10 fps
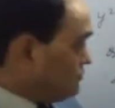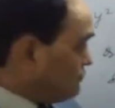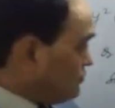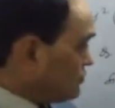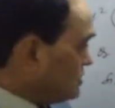
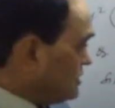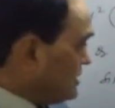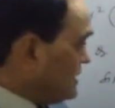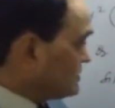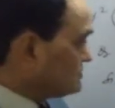For
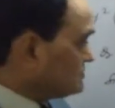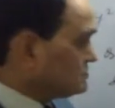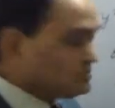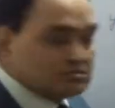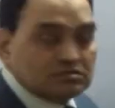x,
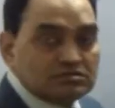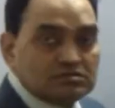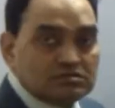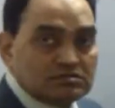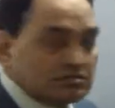
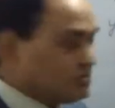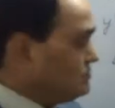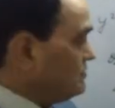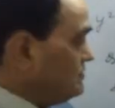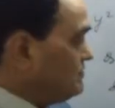
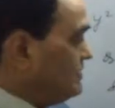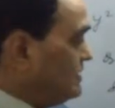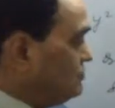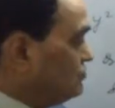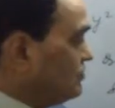if
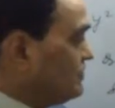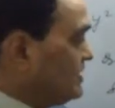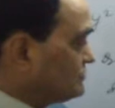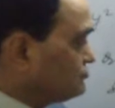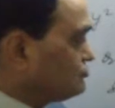value of
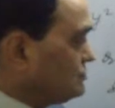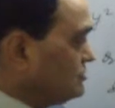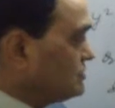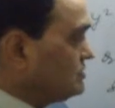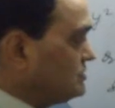x
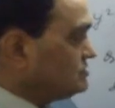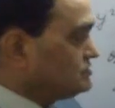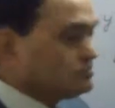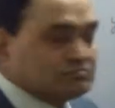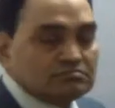square
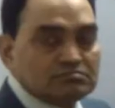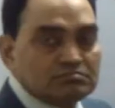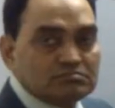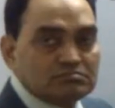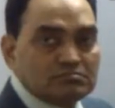is
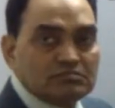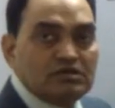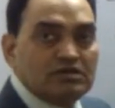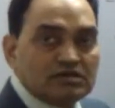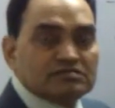
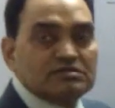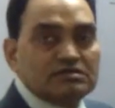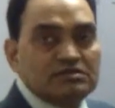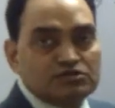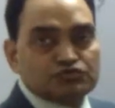less than
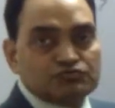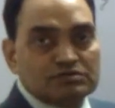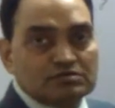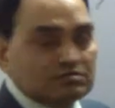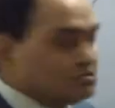a square,
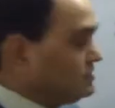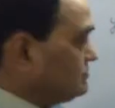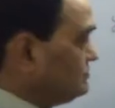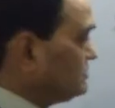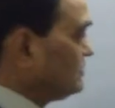that
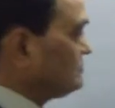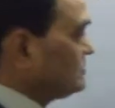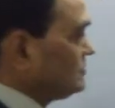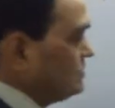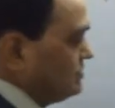means less
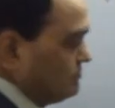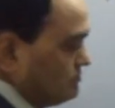than a.